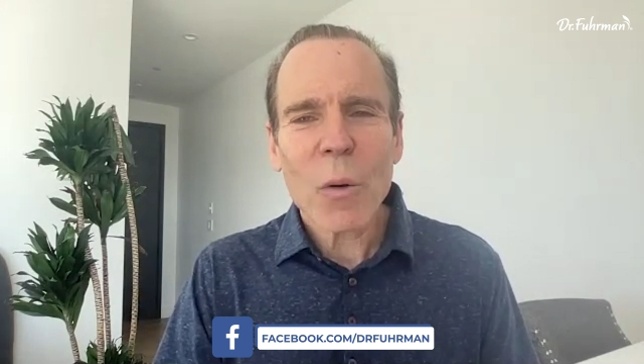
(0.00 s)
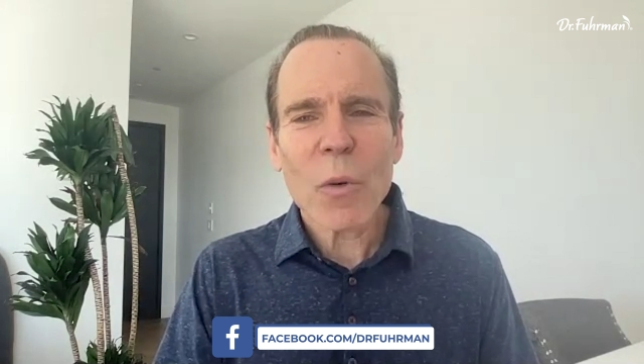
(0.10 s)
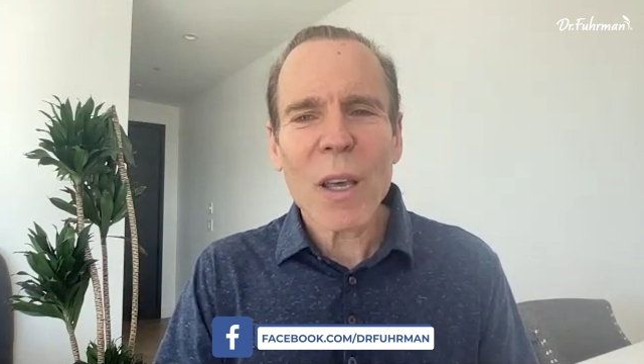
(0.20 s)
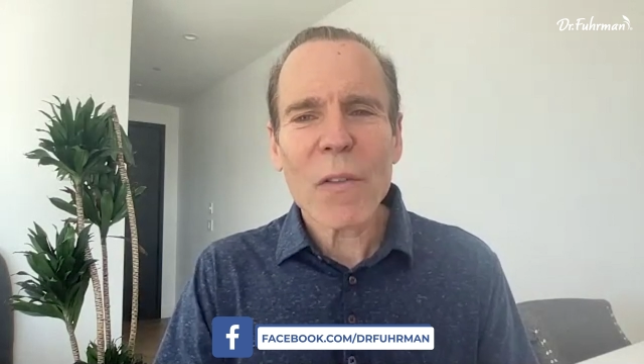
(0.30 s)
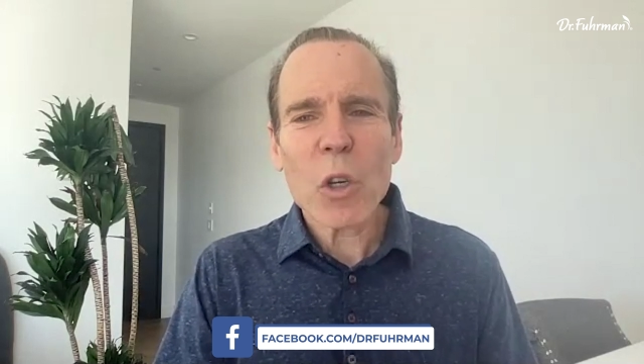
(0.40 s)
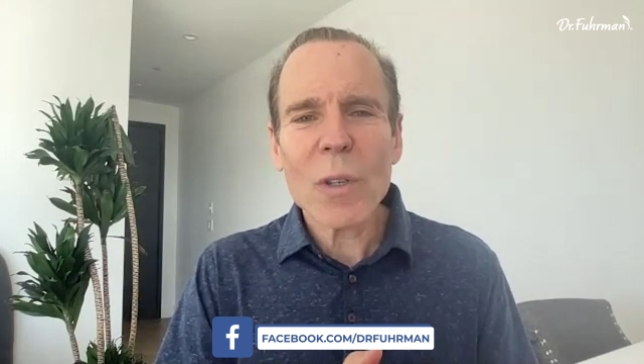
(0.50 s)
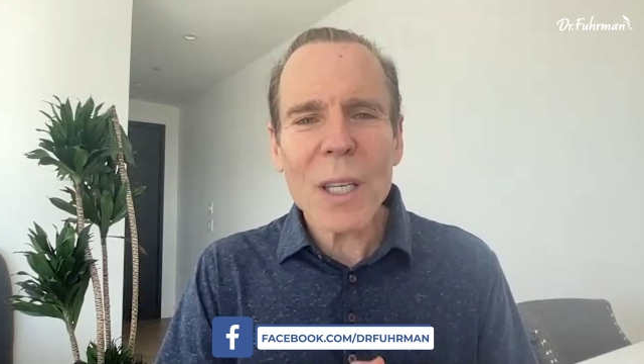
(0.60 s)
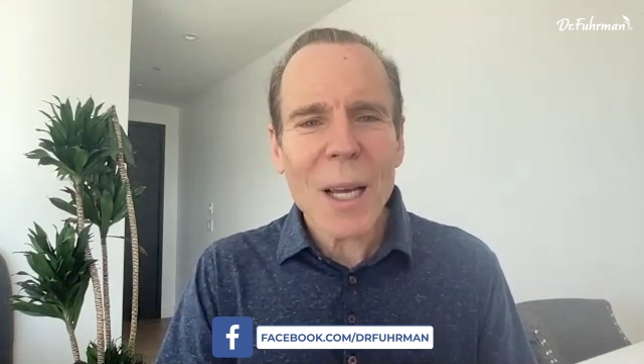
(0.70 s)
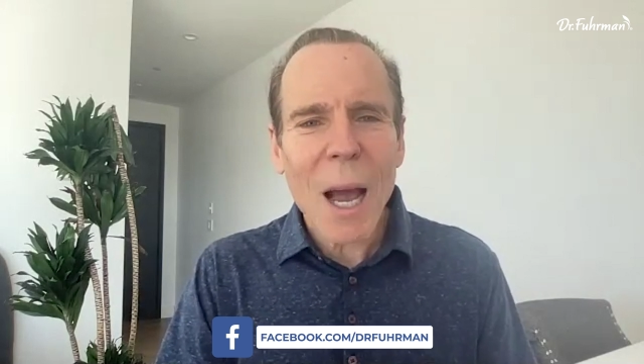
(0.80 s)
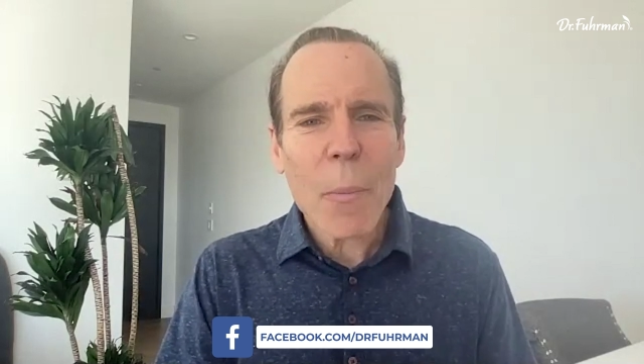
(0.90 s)
and we have a
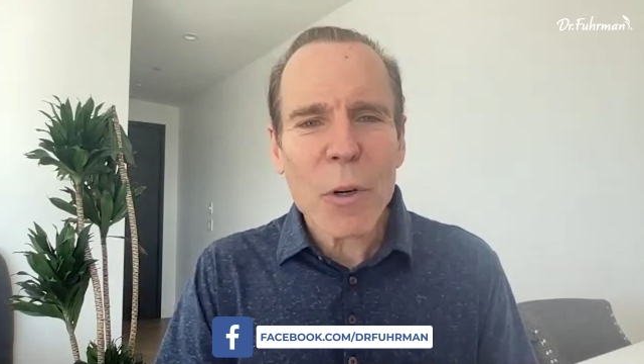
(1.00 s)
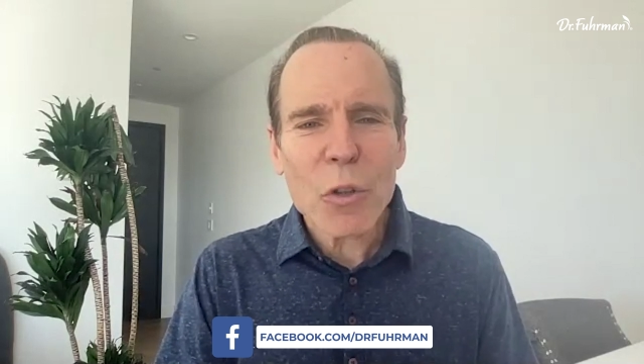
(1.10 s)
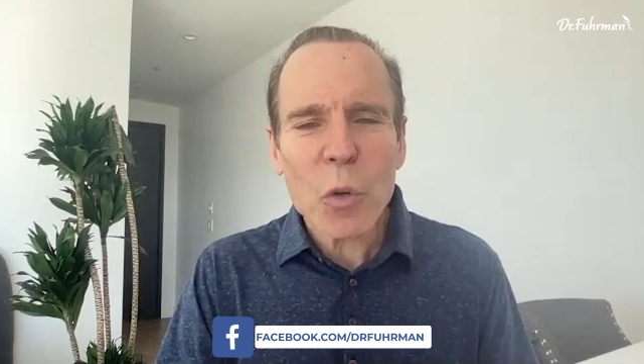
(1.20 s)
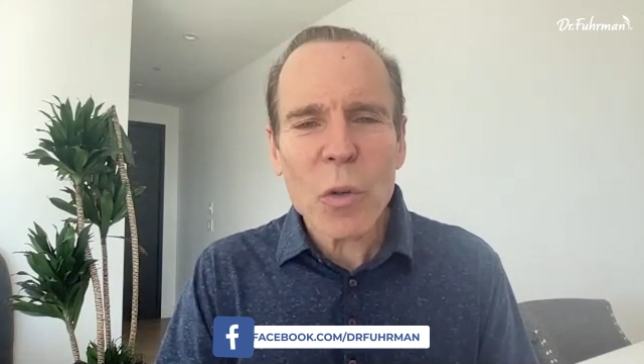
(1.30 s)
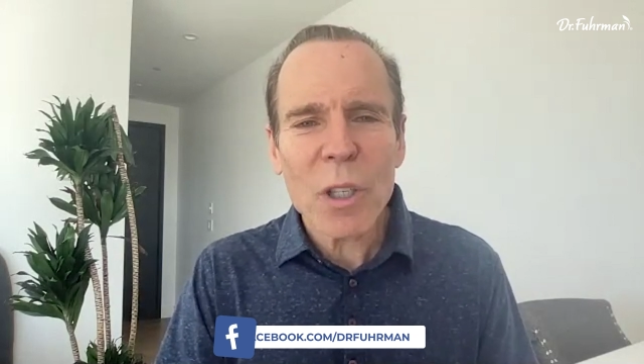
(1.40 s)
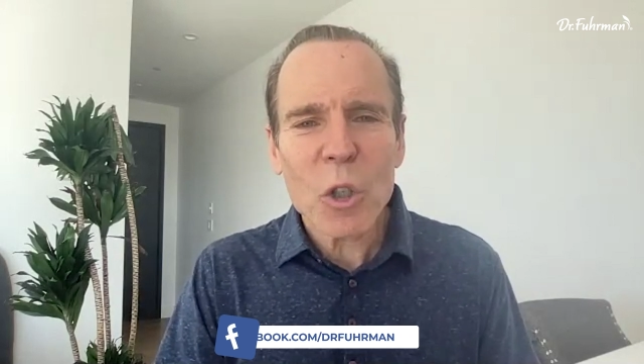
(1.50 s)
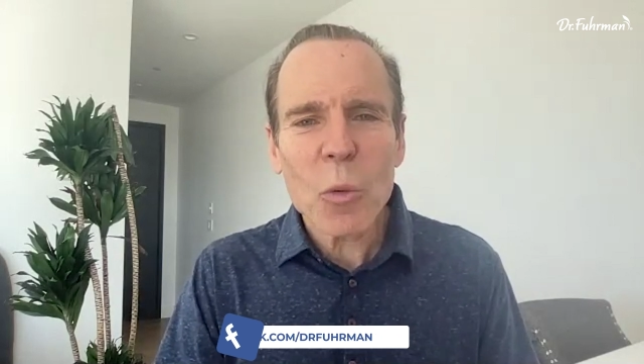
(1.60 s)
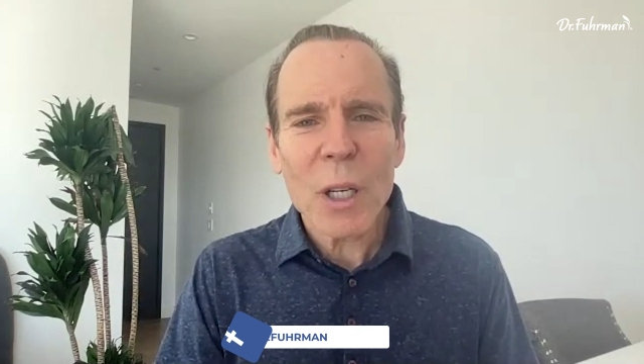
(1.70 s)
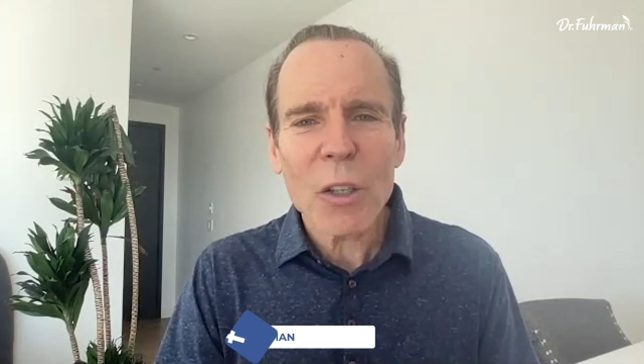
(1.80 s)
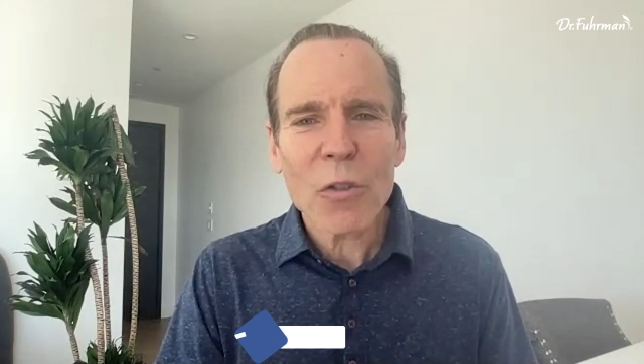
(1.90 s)
unique opportunity in
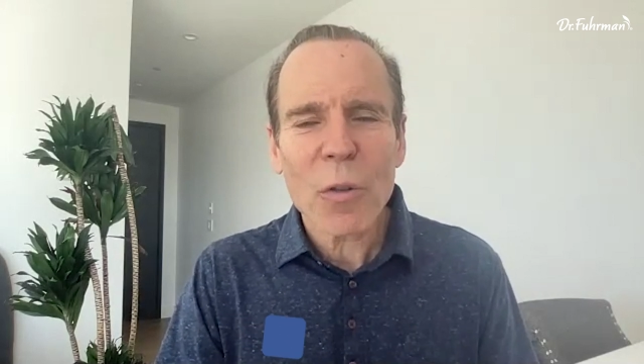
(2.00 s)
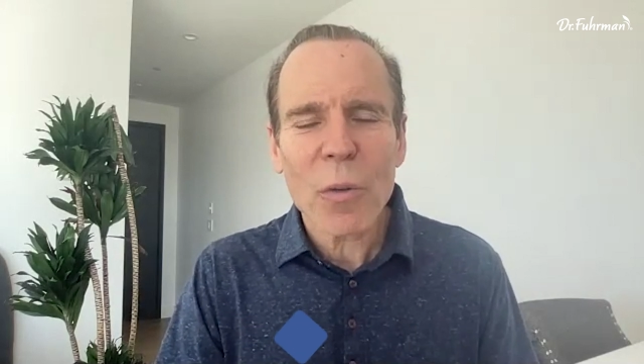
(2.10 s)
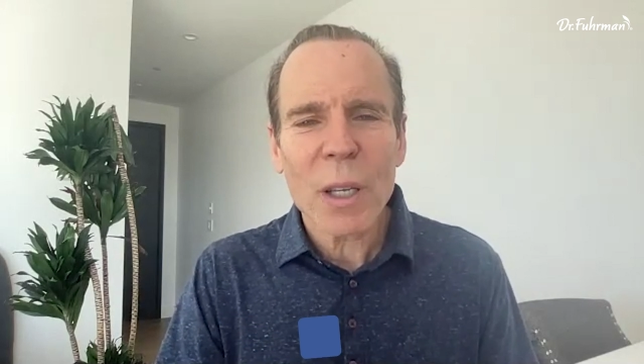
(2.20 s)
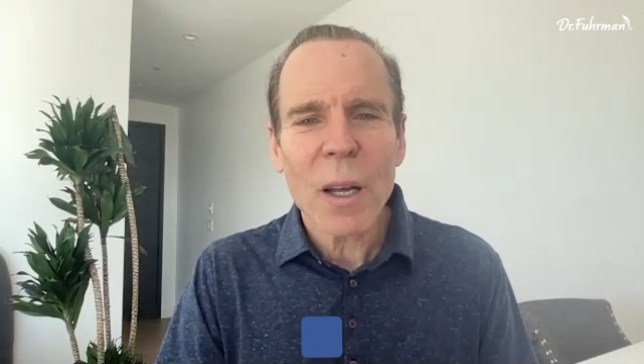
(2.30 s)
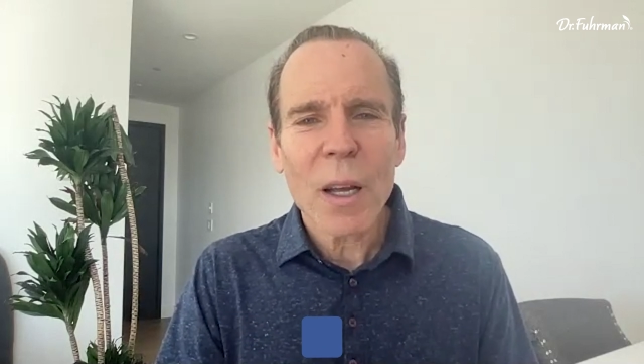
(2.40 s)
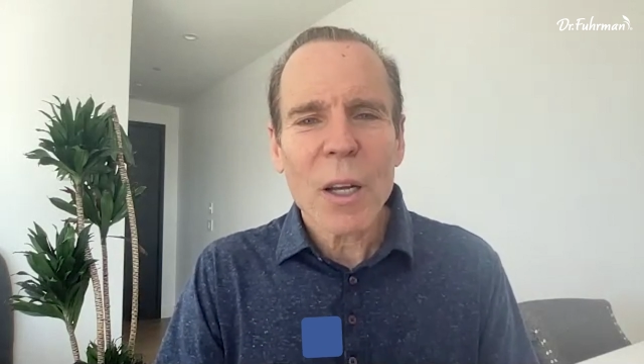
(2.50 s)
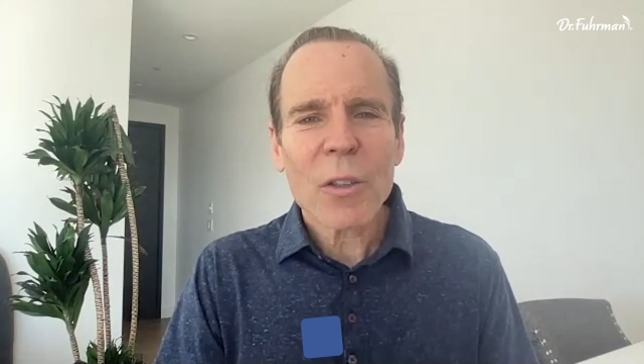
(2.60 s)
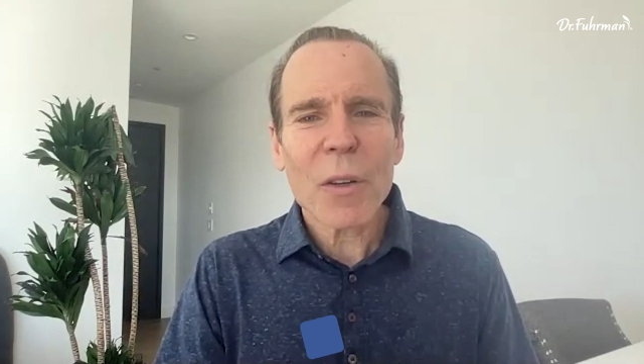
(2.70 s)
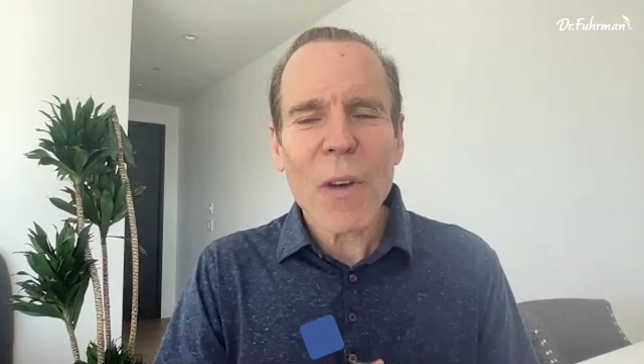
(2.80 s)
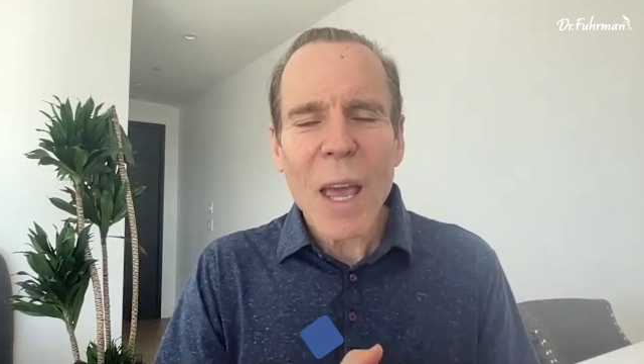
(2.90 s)
human history
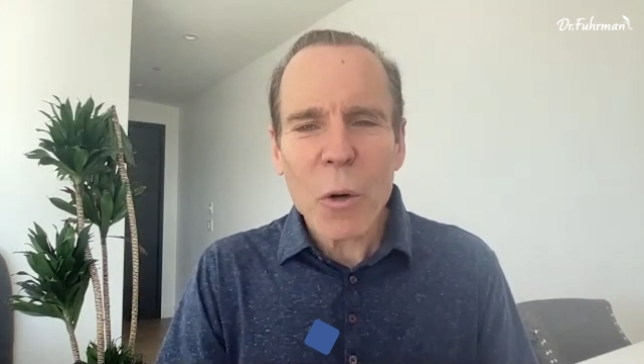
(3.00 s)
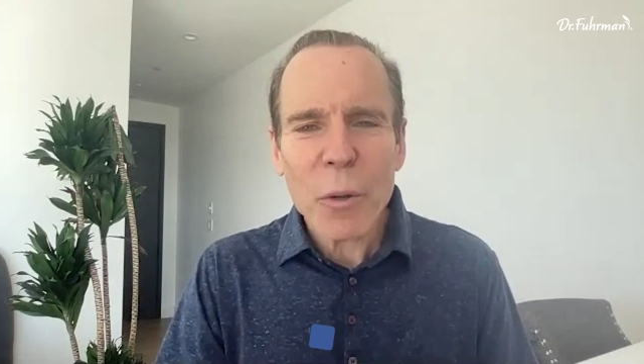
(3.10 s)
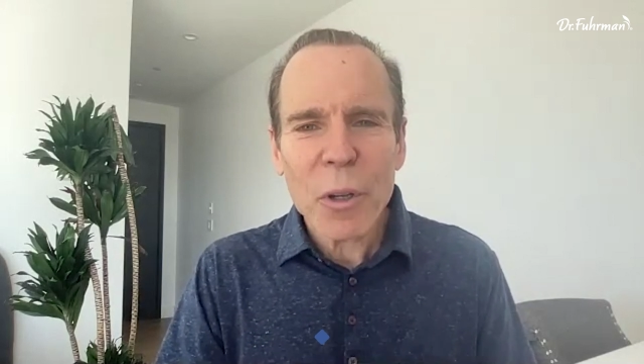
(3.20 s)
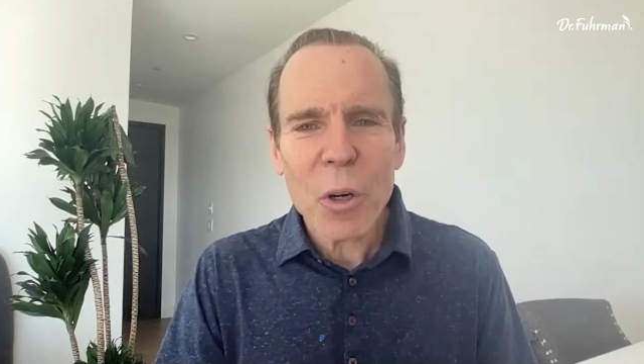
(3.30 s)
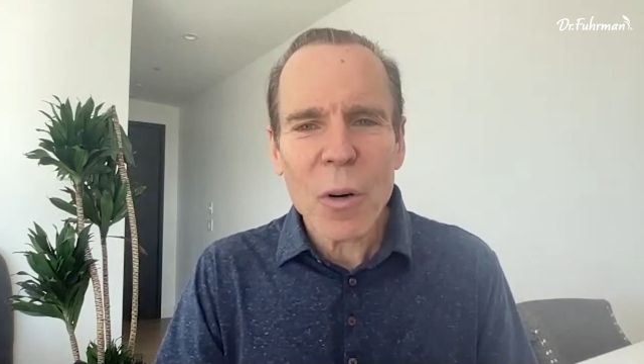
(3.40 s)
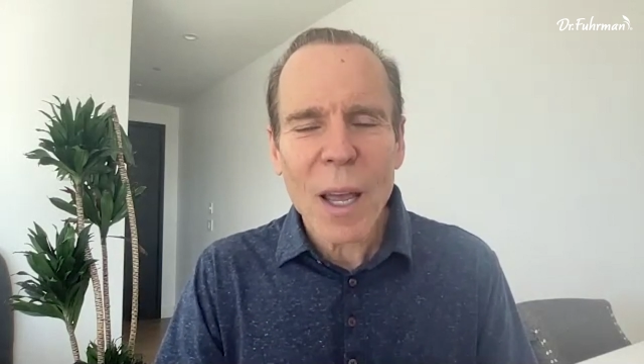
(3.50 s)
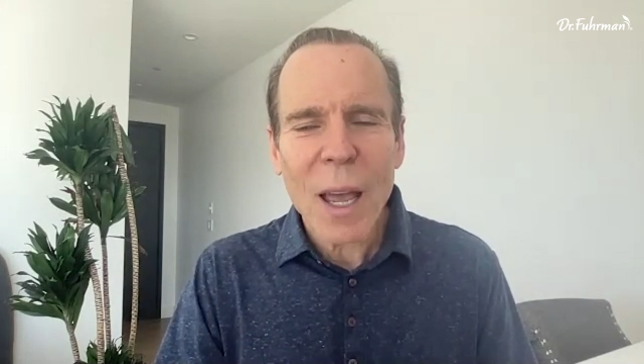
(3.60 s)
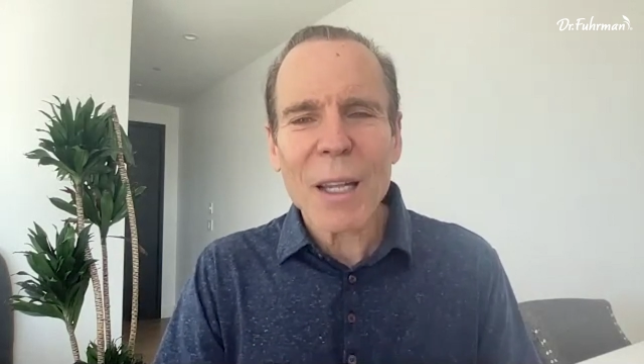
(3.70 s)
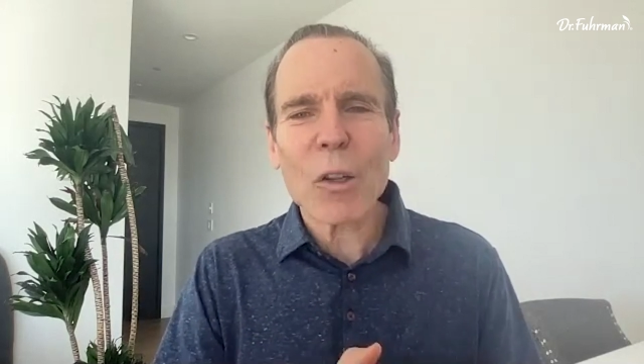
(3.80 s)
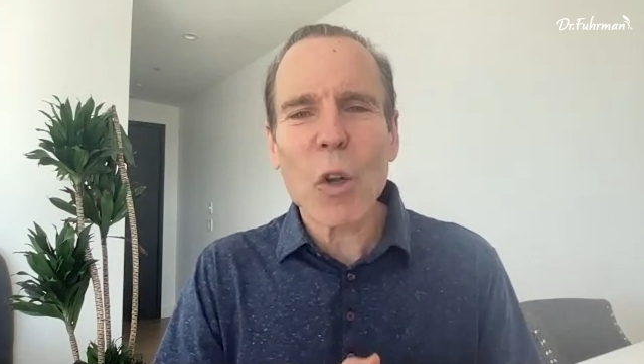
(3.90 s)
to live healthier
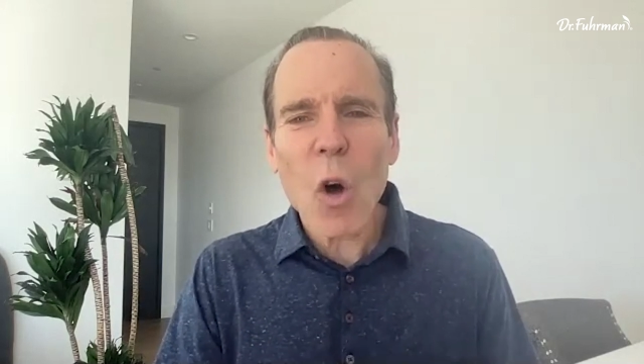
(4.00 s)
and